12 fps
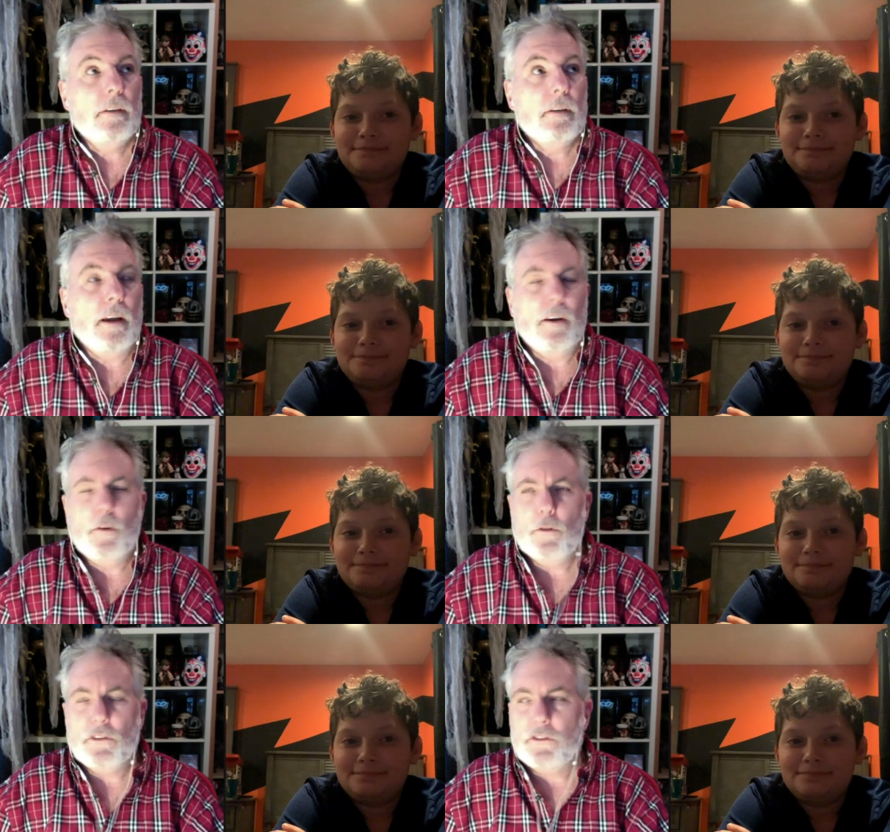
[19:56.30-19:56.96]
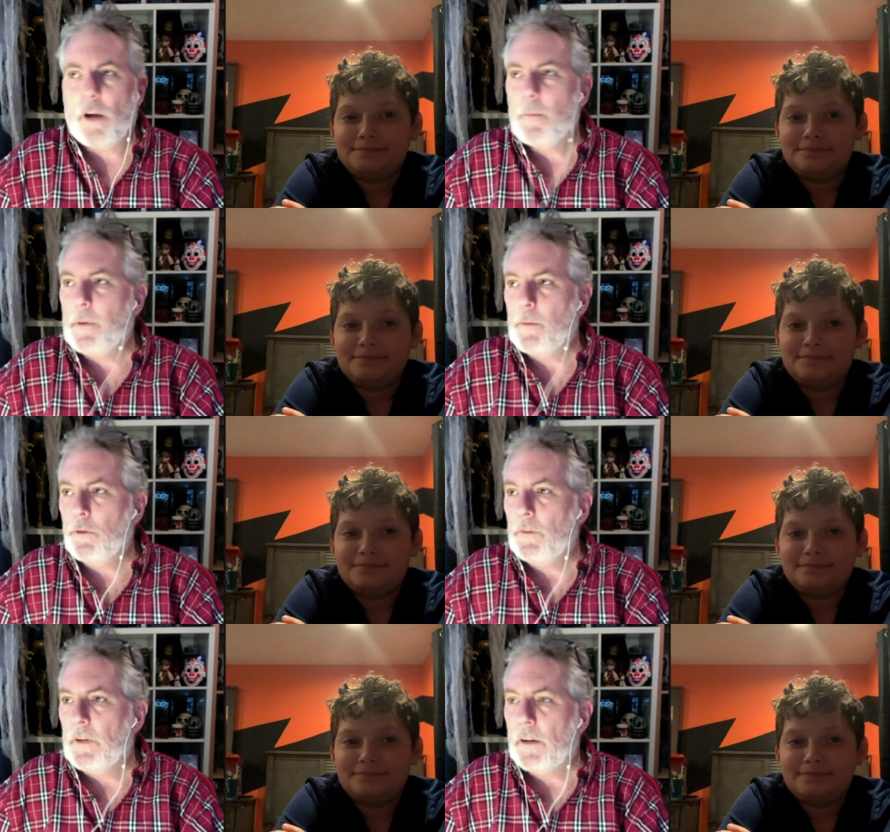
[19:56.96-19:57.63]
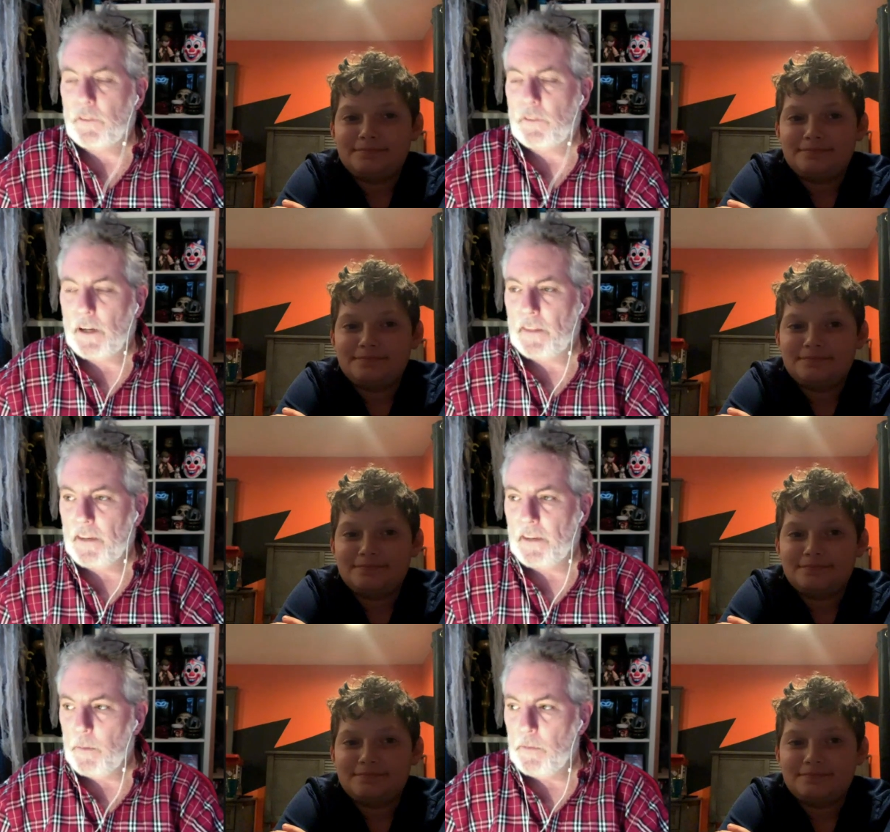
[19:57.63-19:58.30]
Speaker 1: I don't know. It was a zombie movie. I
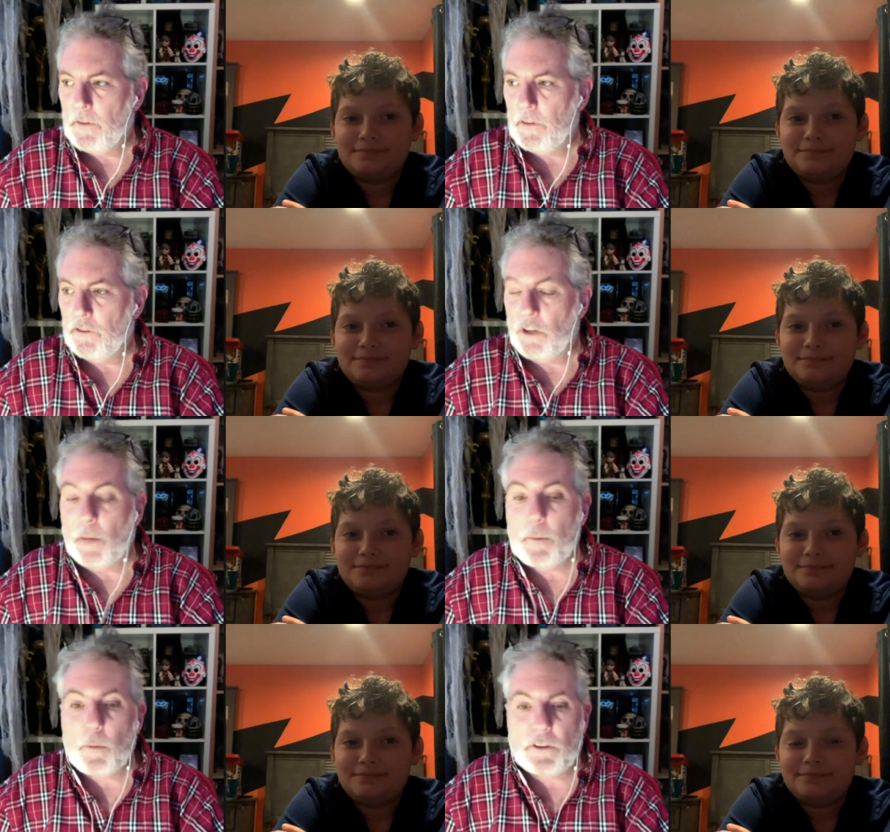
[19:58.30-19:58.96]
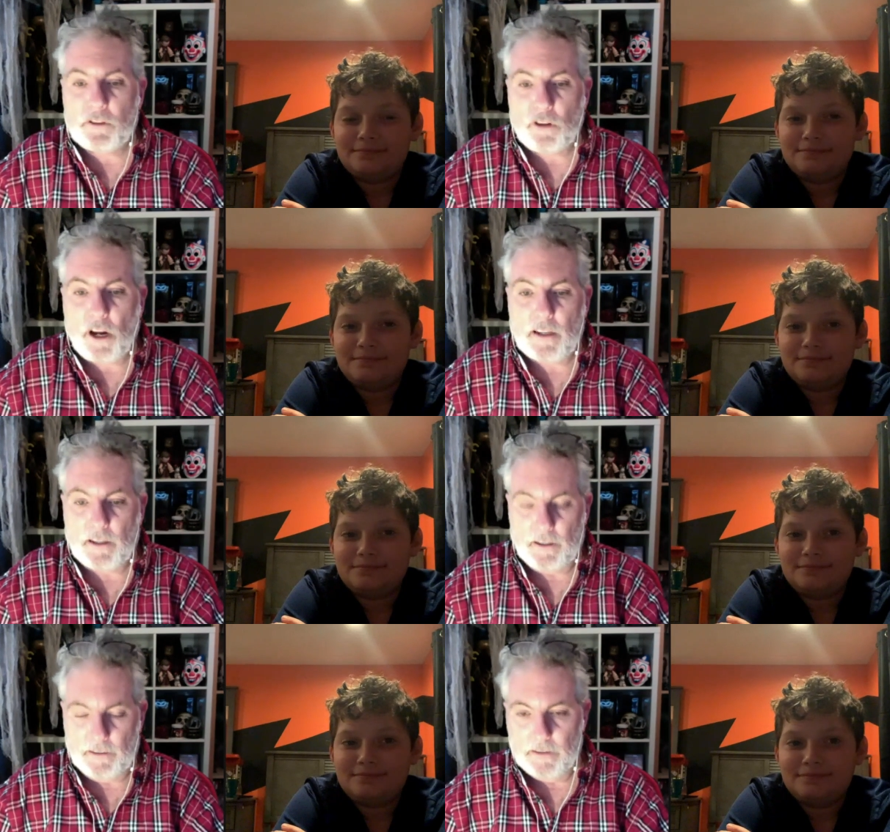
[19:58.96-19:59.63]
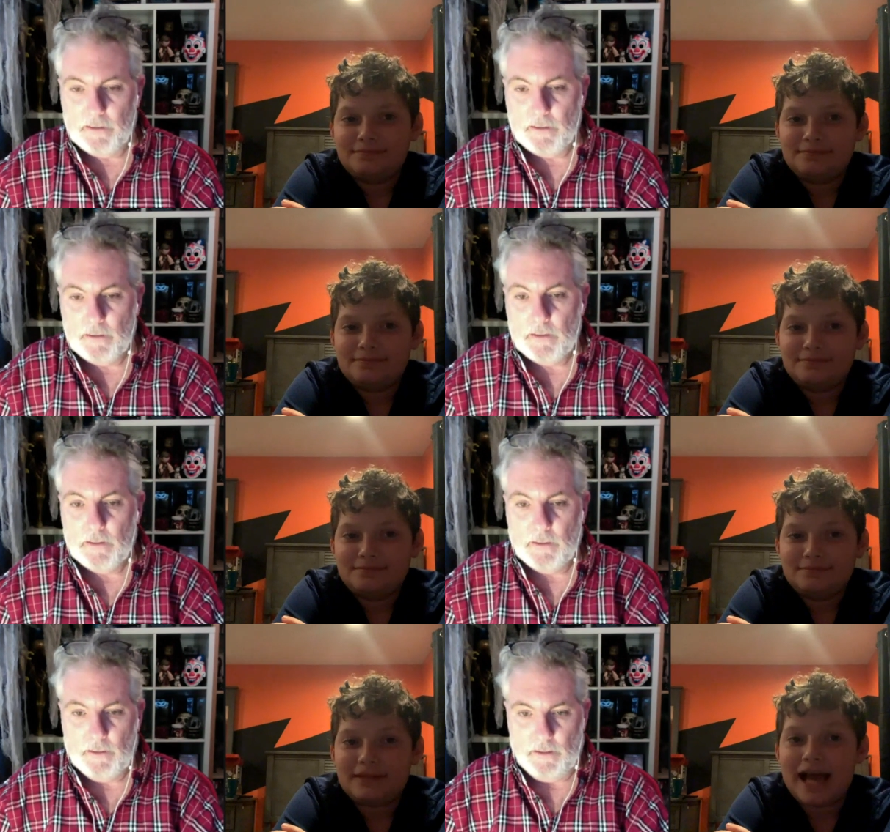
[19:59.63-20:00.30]
forgot the name of it. Zombie with a shotgun.
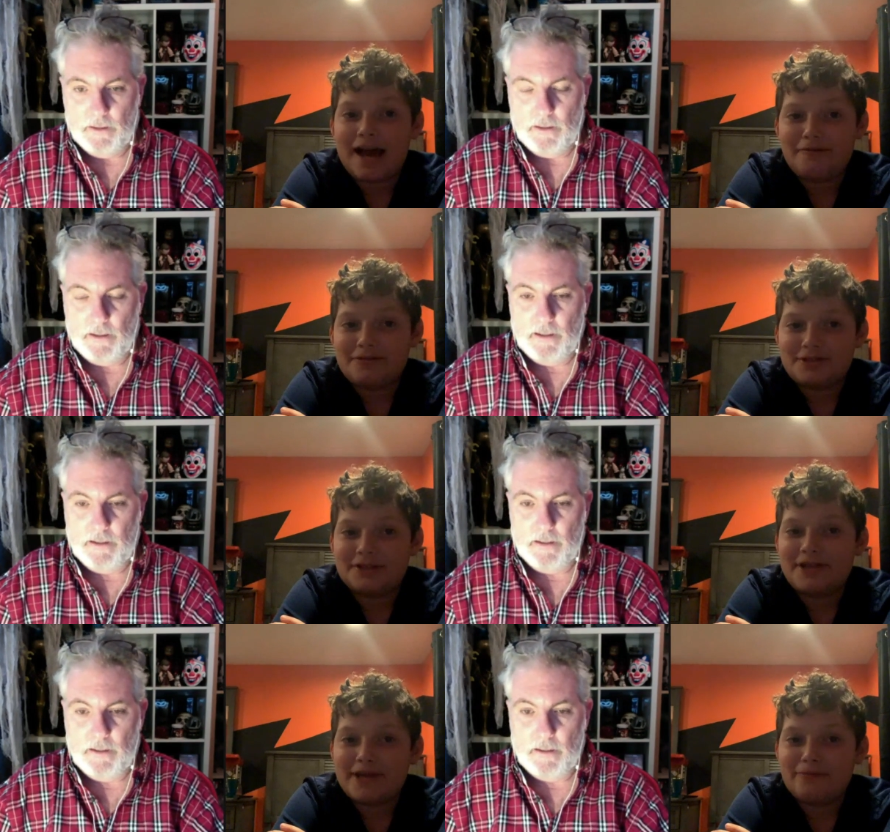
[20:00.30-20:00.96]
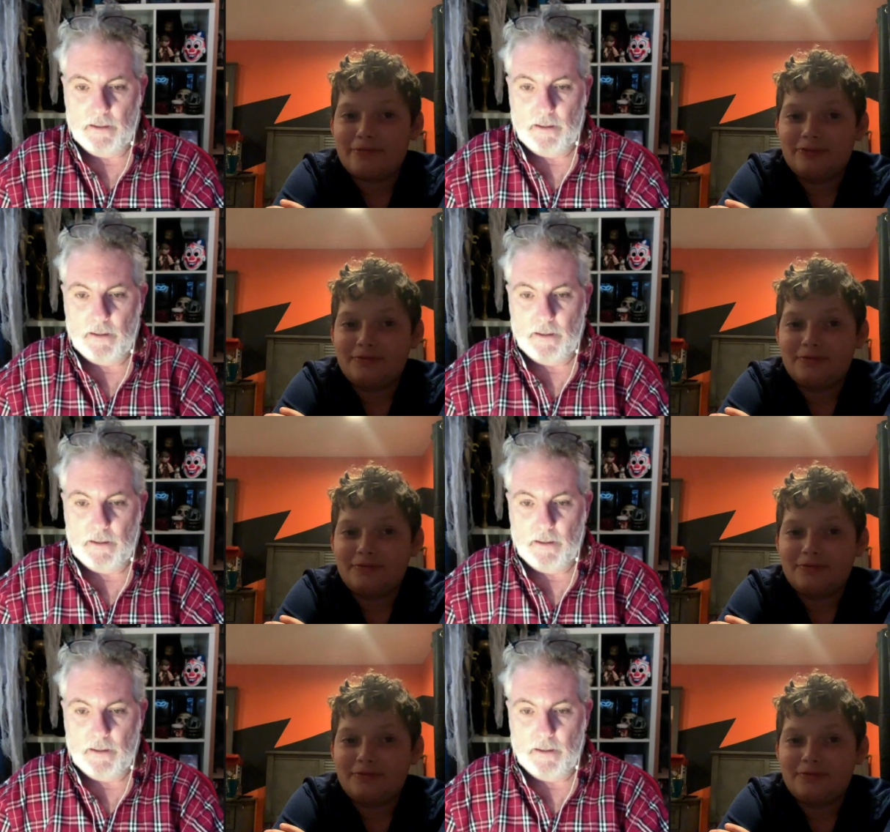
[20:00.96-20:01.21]
Speaker 2: That was the name of